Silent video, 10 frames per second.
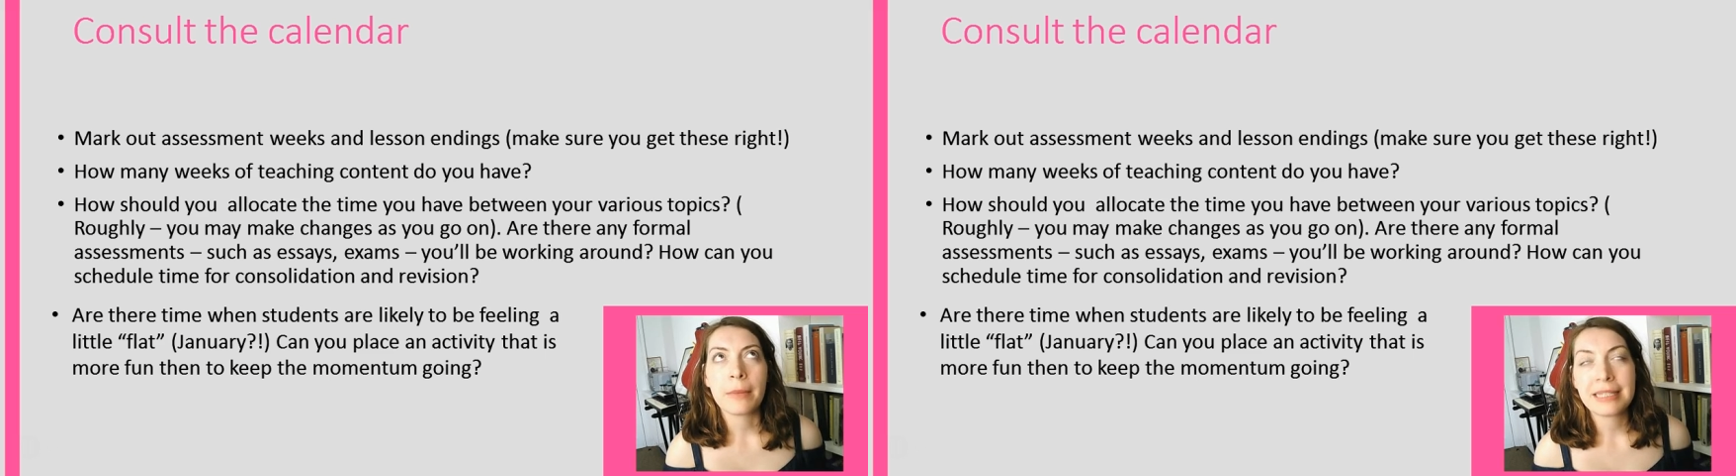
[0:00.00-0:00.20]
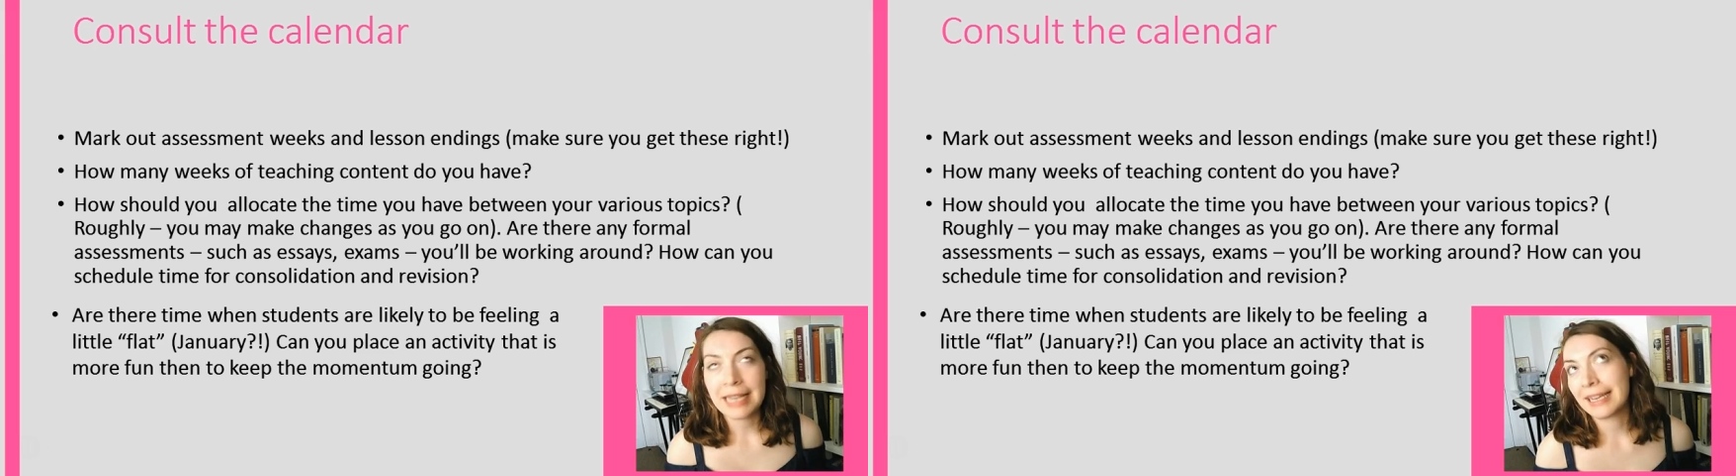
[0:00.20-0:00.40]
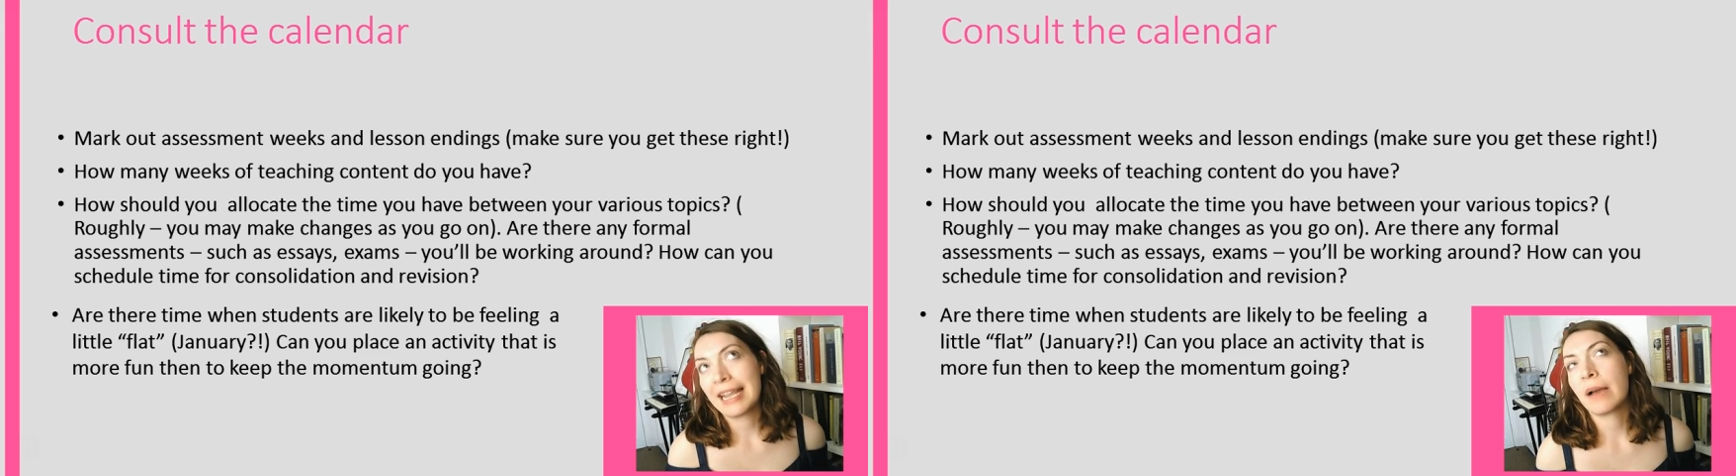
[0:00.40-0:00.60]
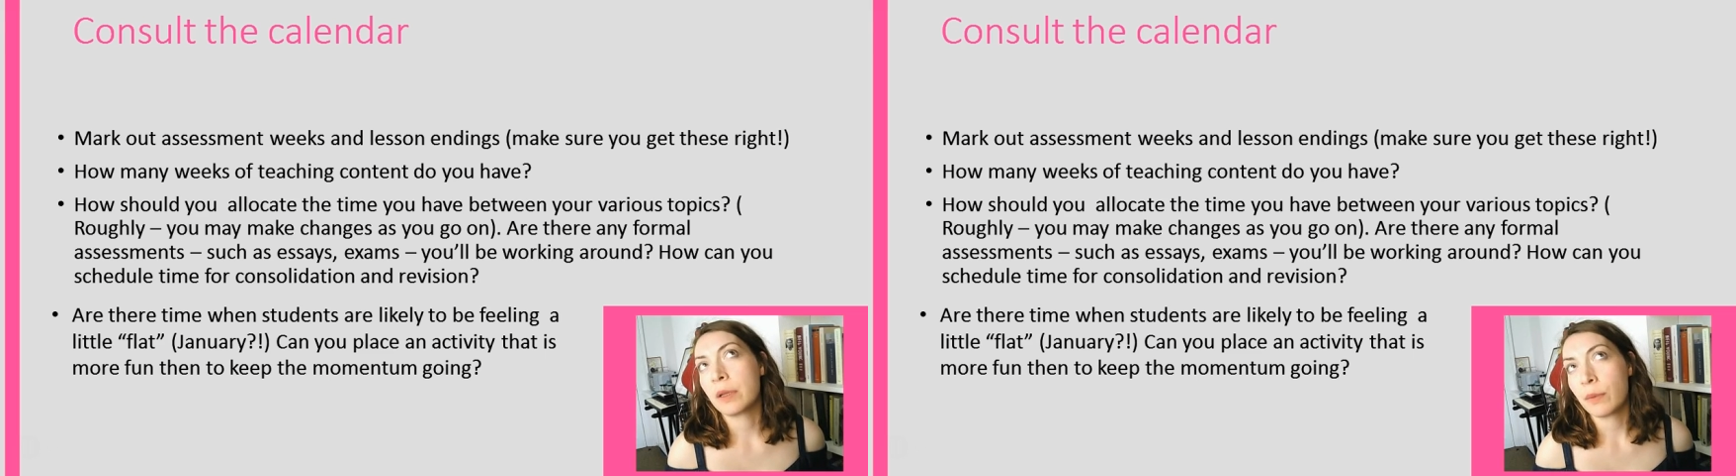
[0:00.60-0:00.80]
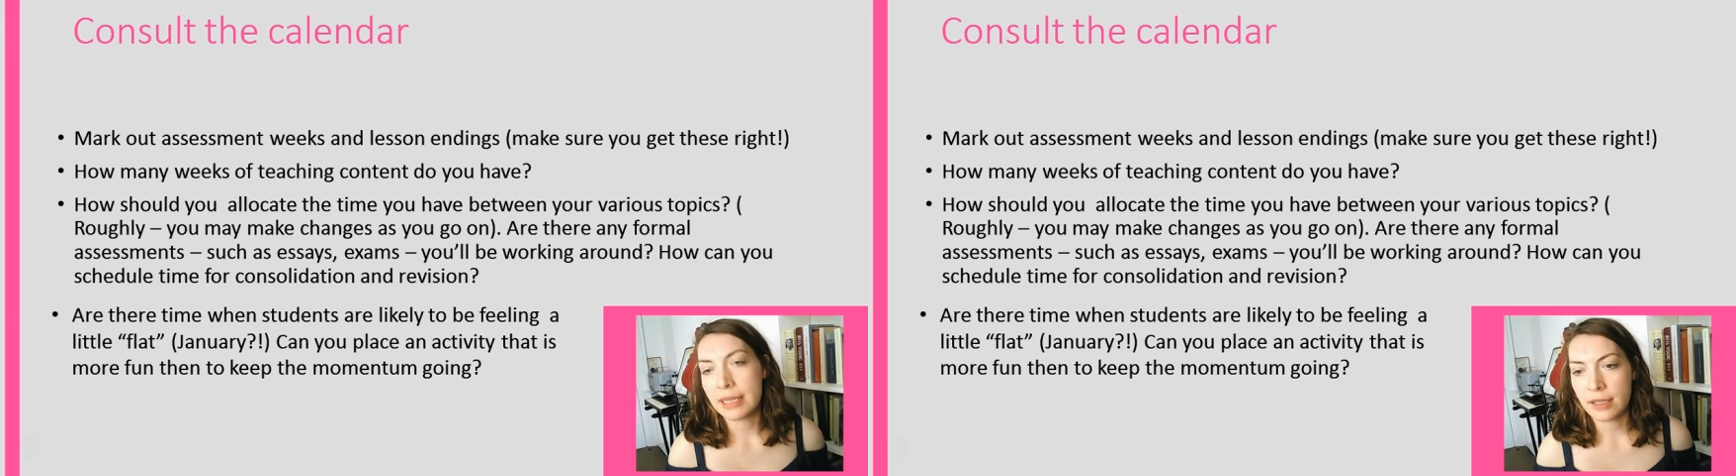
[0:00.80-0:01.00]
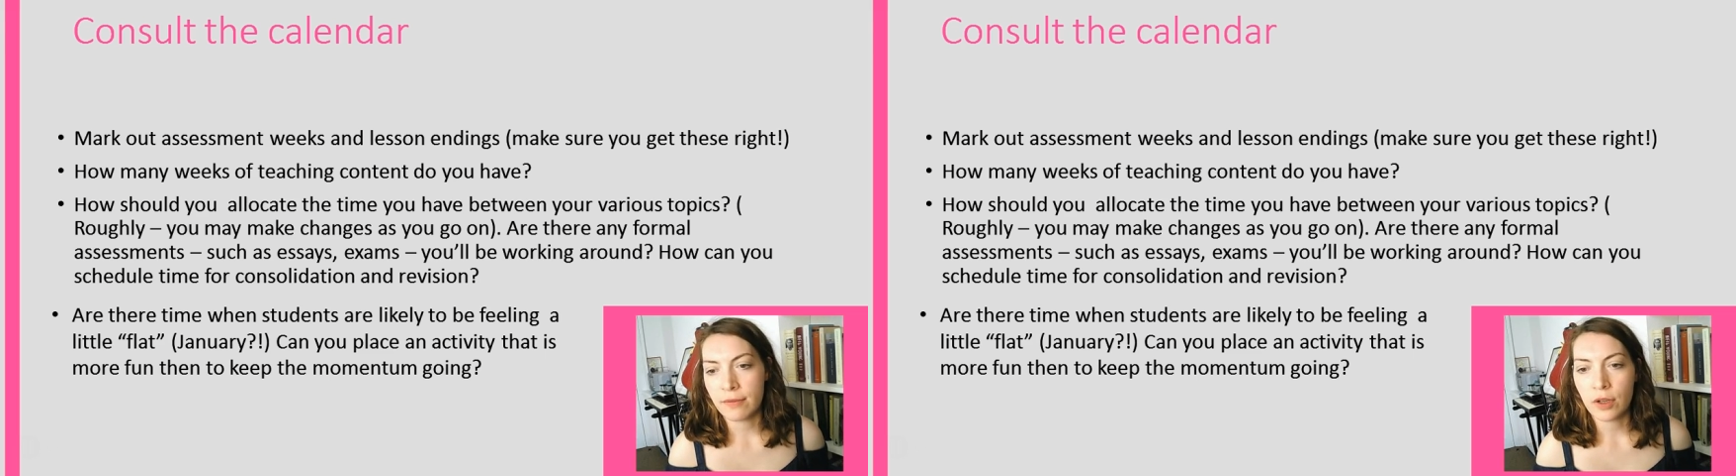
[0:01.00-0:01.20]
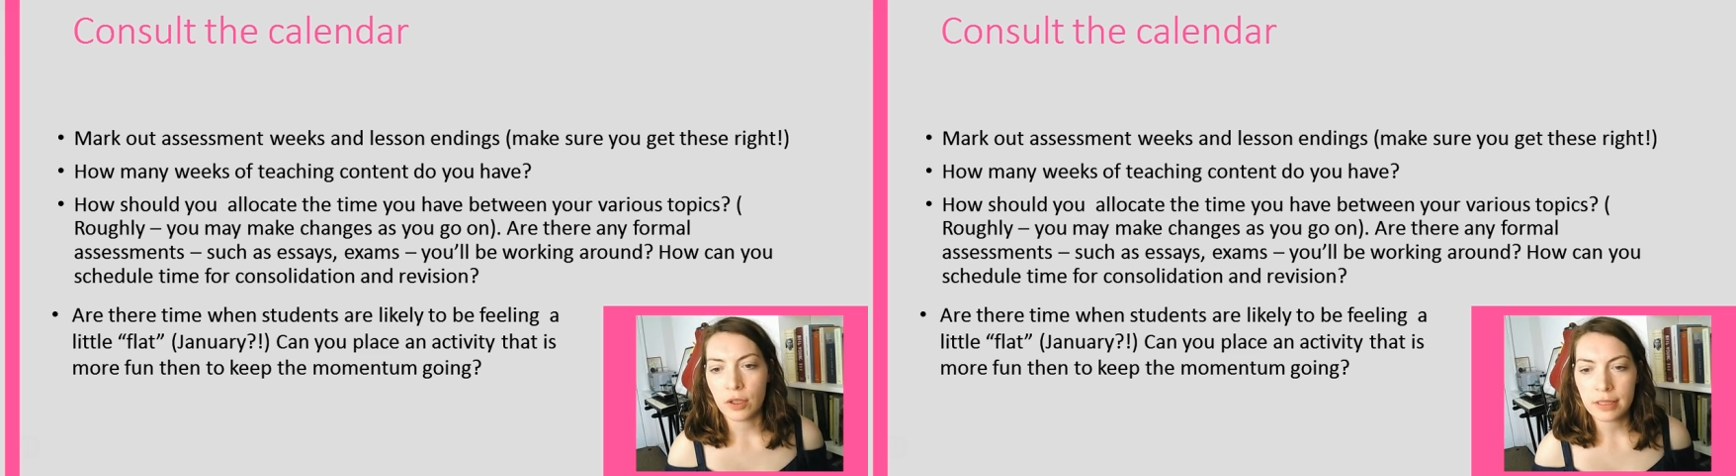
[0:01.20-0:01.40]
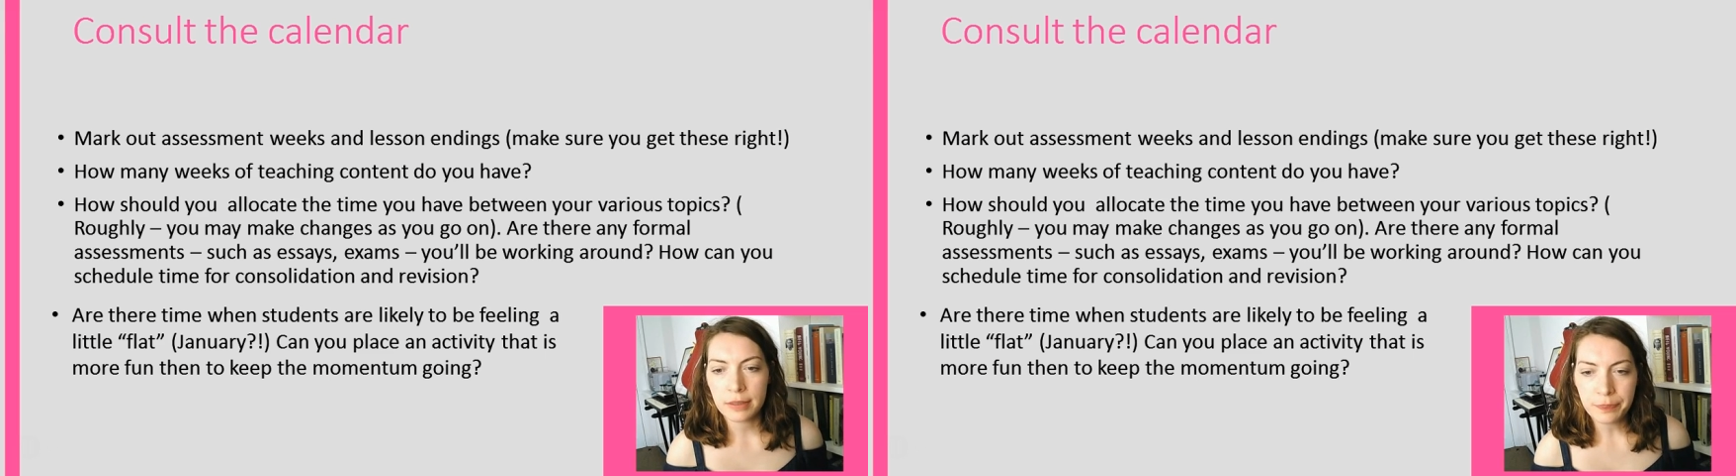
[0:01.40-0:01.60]
exactly how many weeks you've
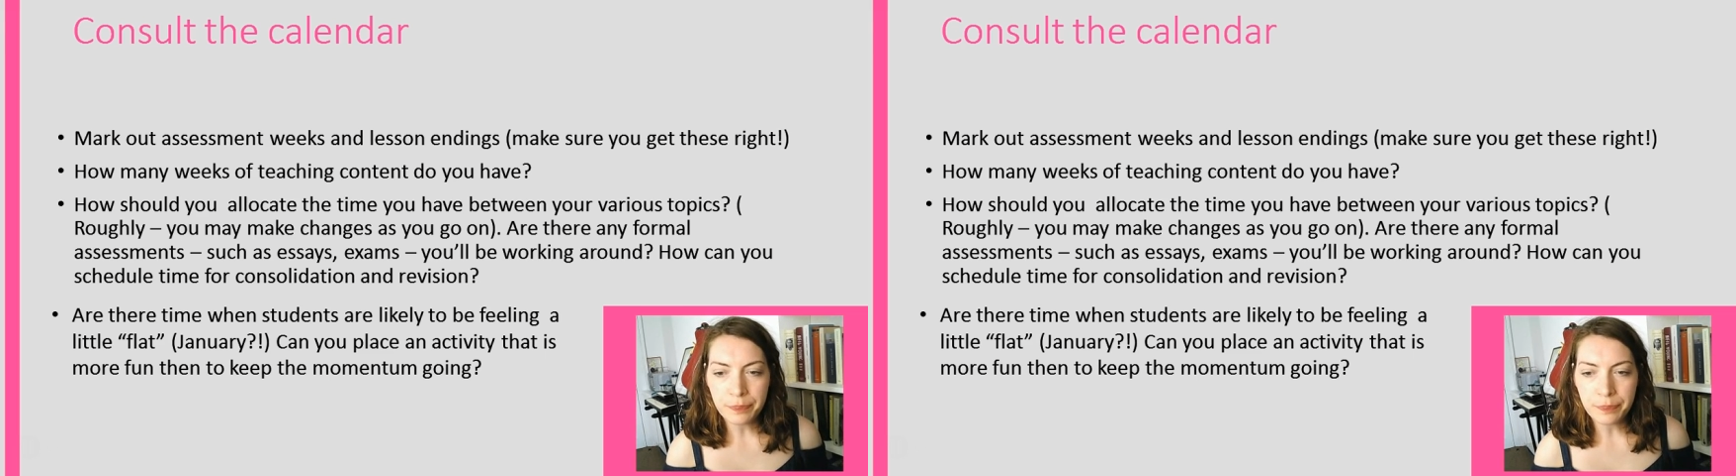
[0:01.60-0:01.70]
got.